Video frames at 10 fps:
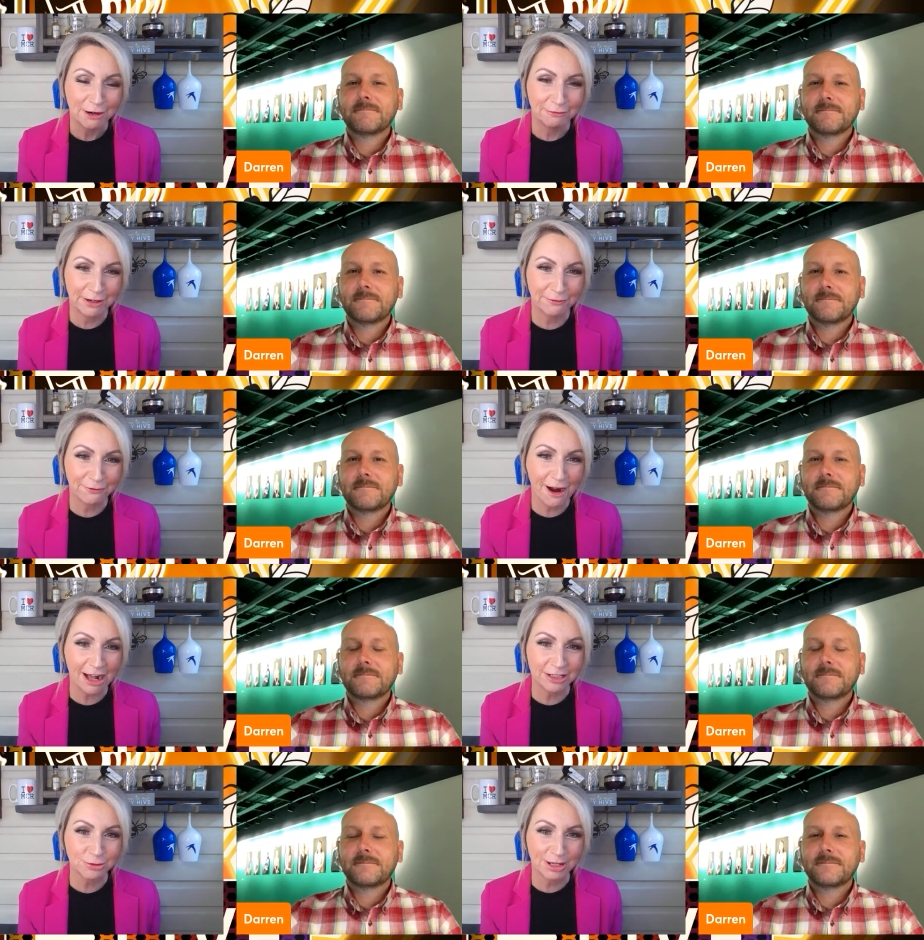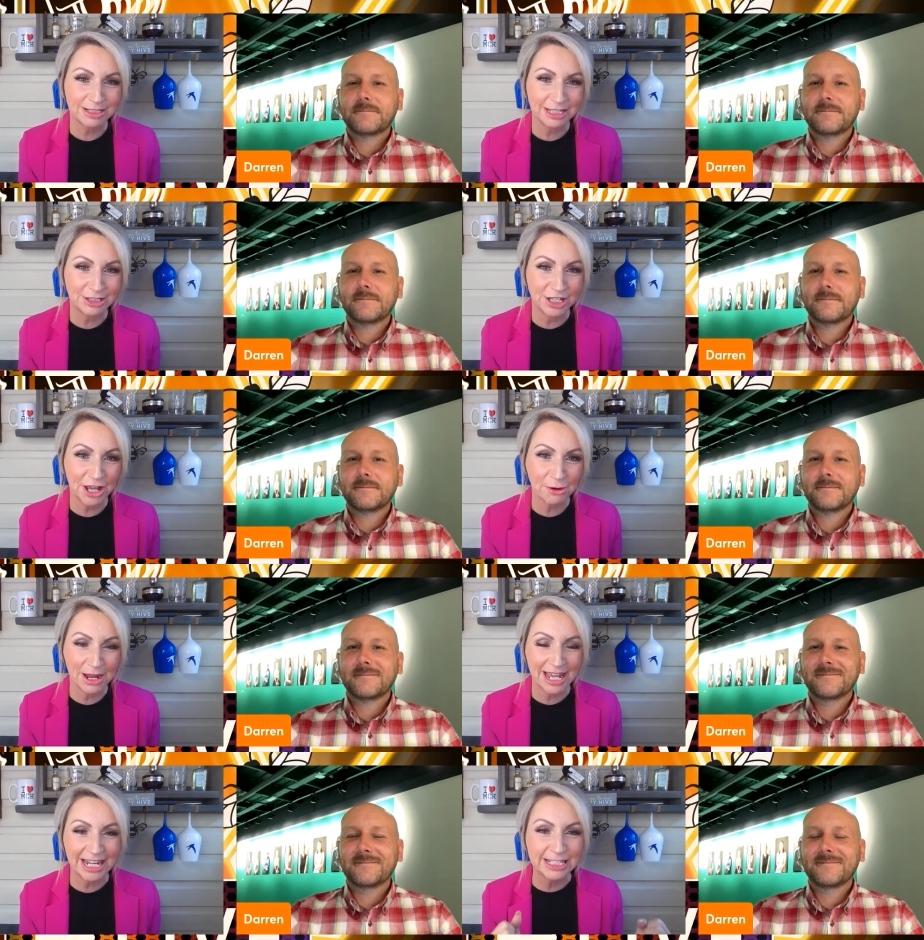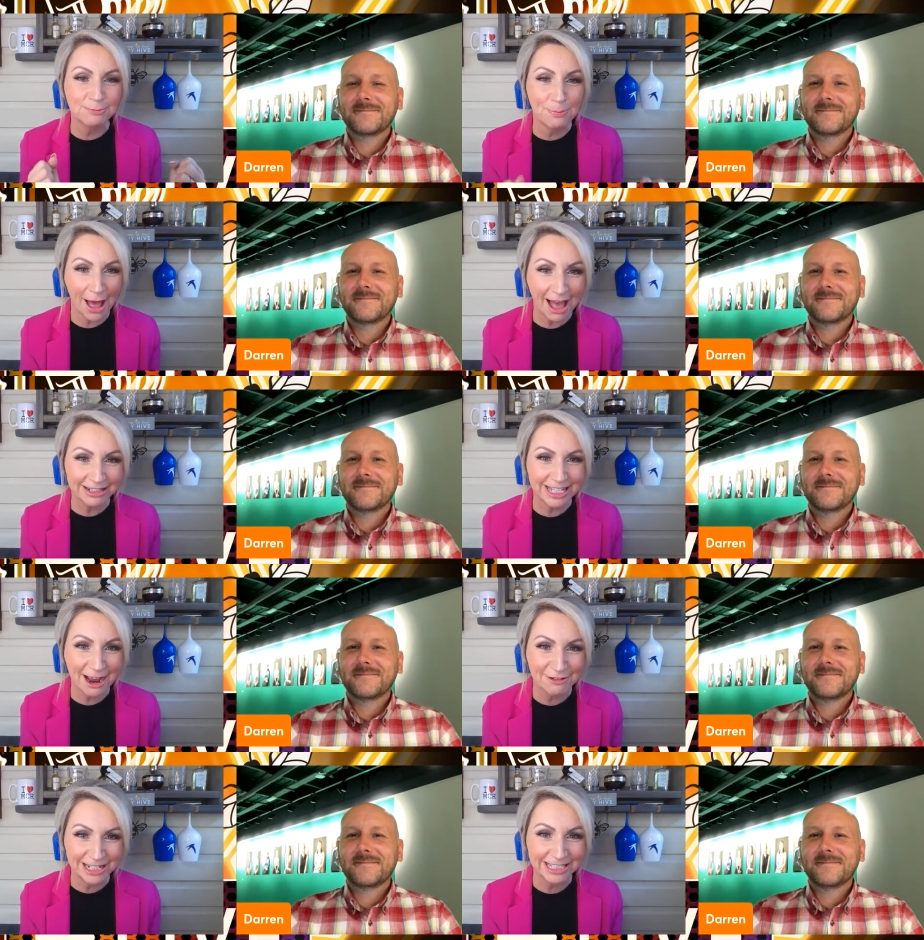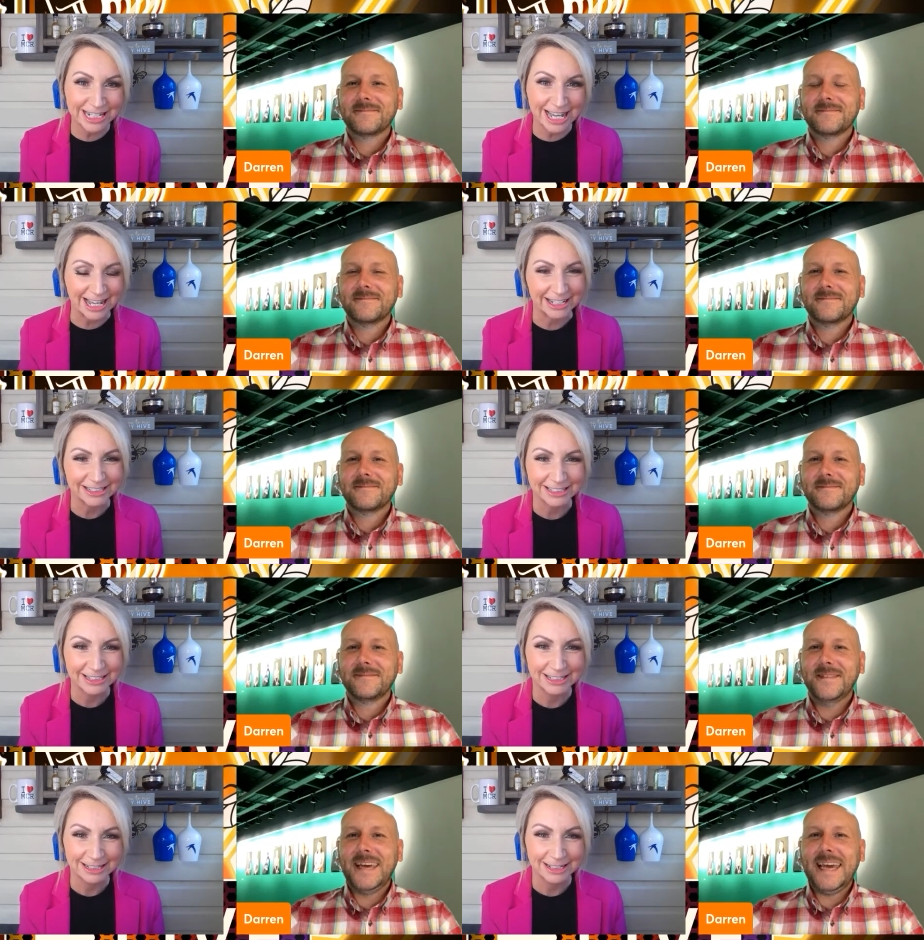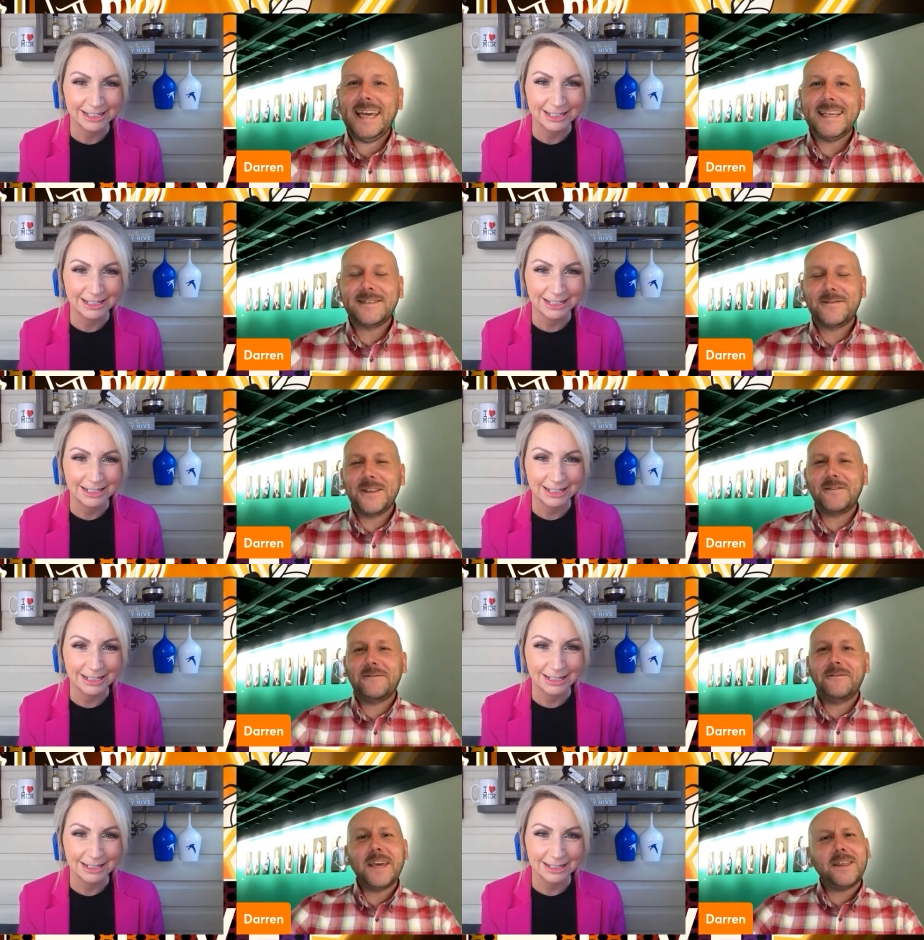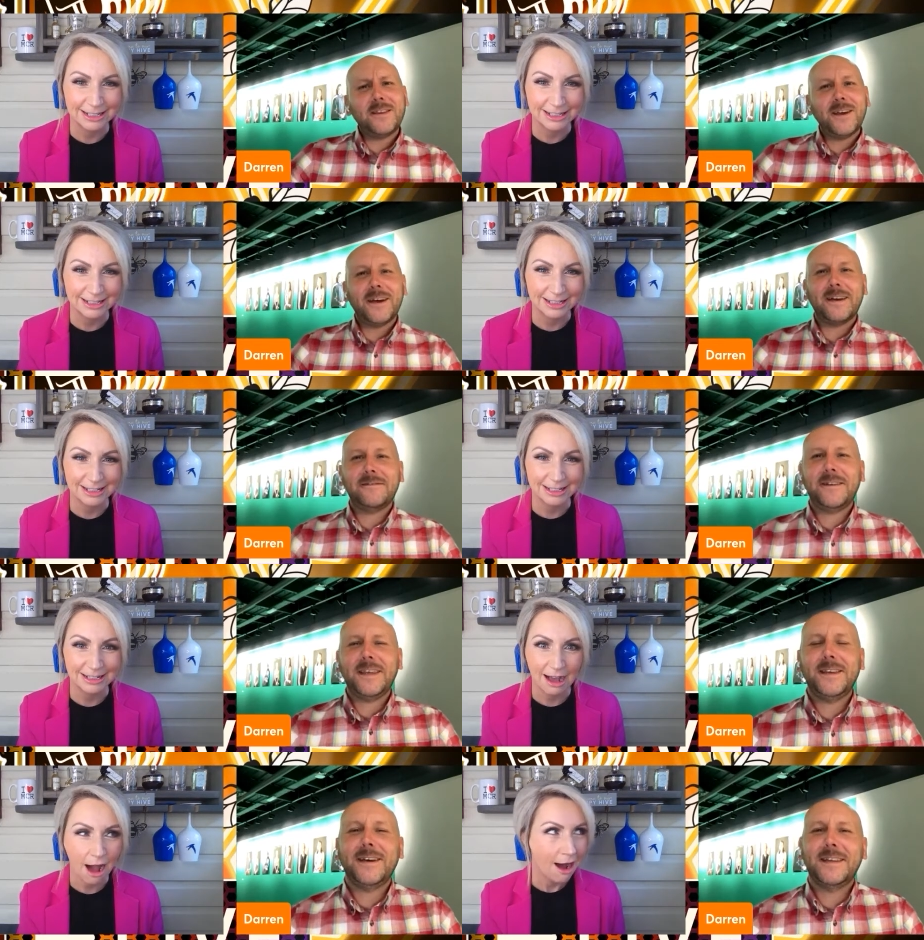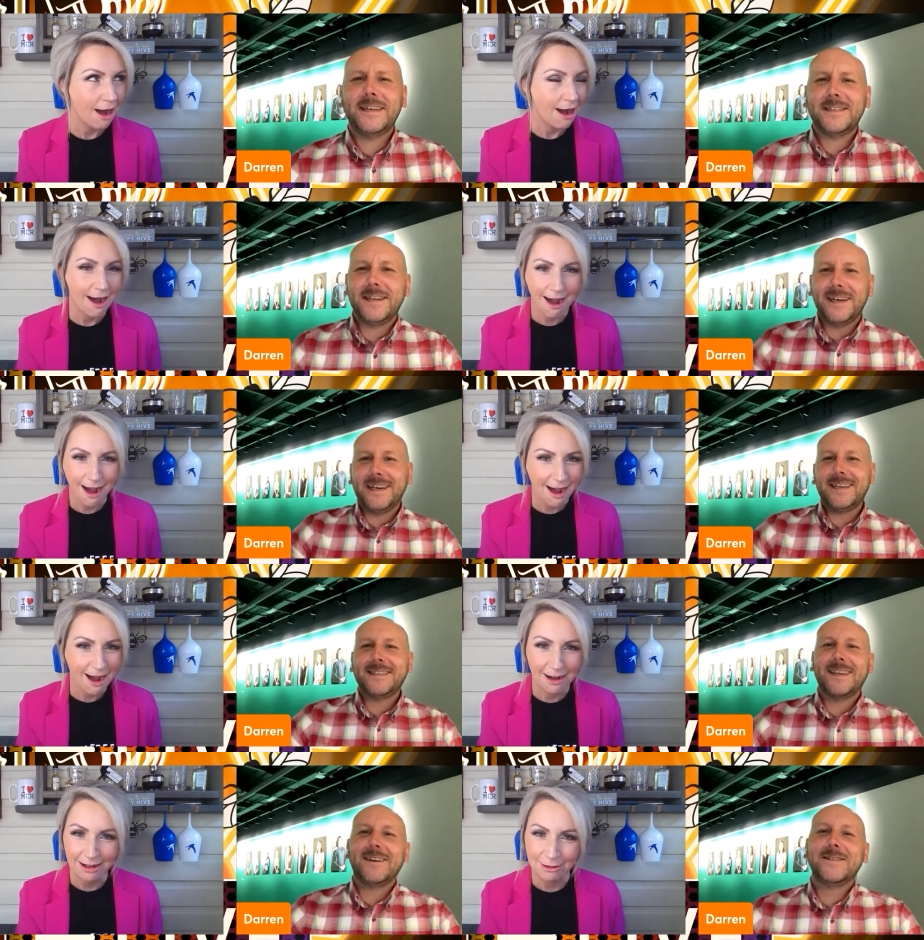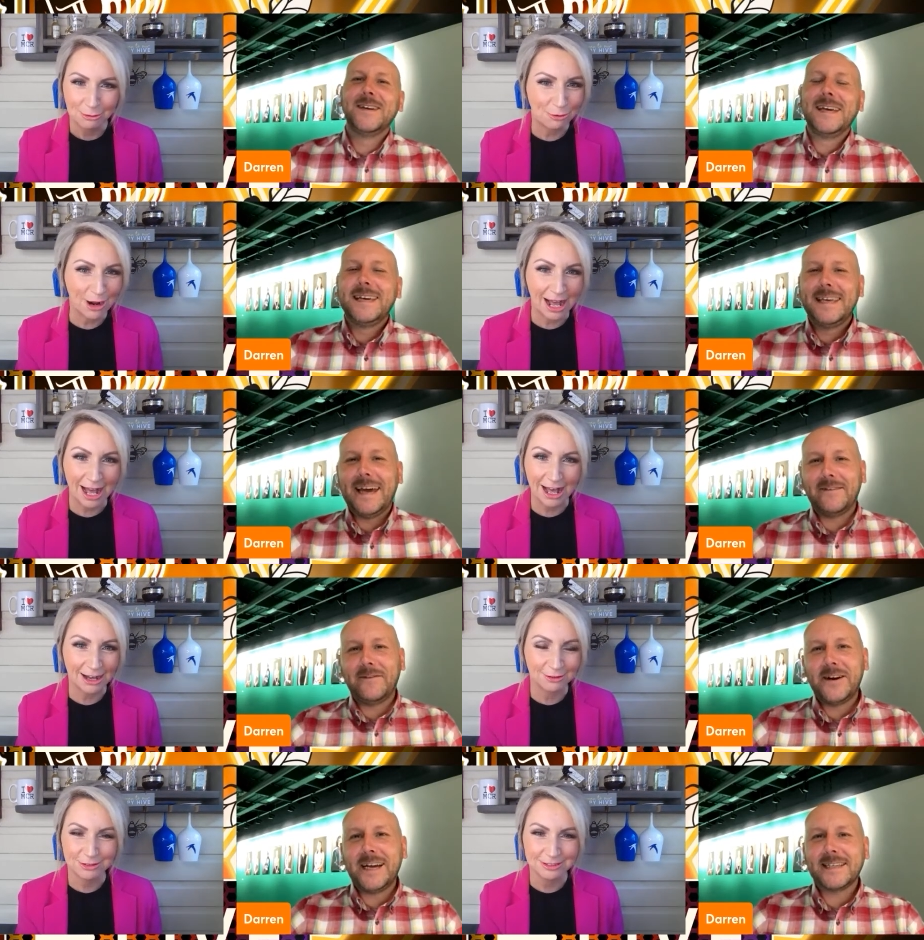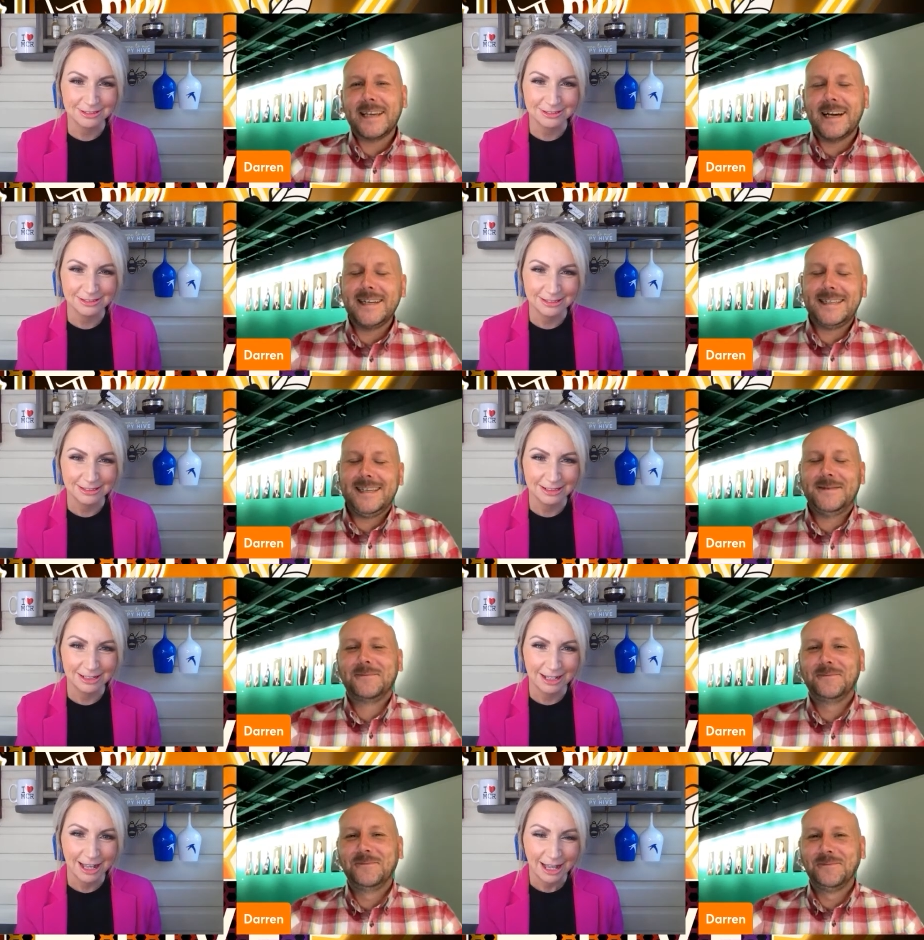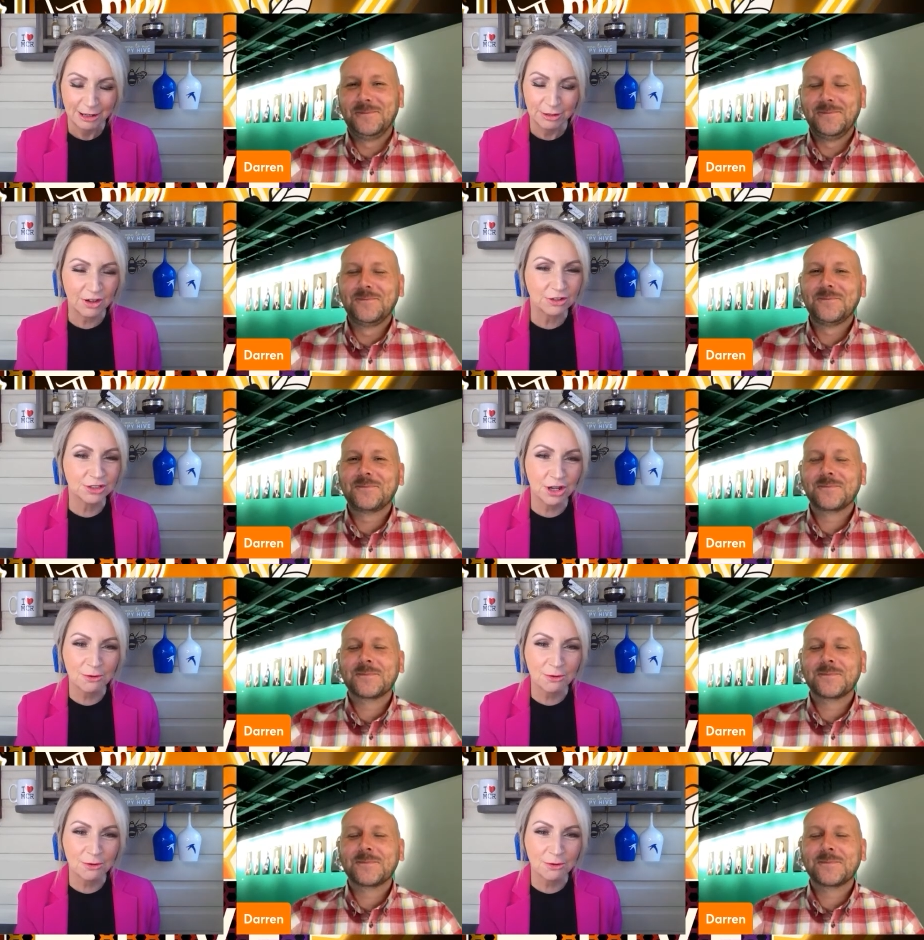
Speaker 1: Refract twenty-two. It is back, Darren, isn't it?
Speaker 2: It is, for the fifth year, fifth year this year. So,
Speaker 1: wow. Yeah, very excited. We've got so